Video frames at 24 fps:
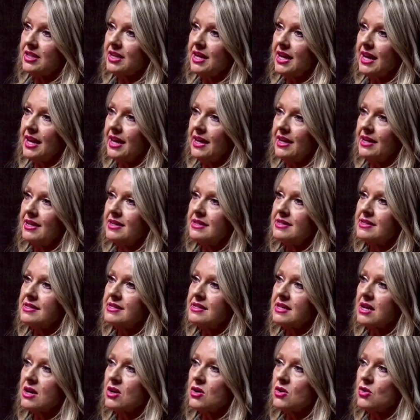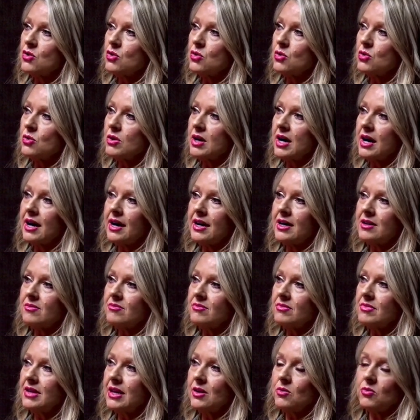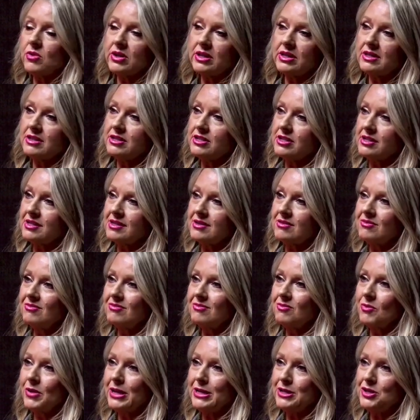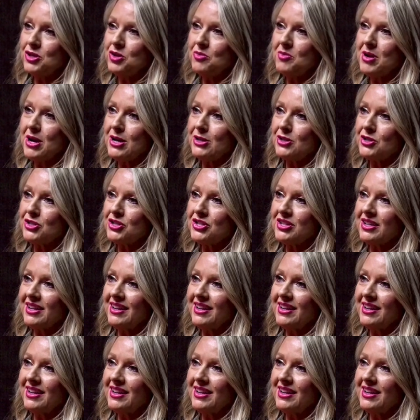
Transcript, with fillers: Right. And so um, they wanted just way too much.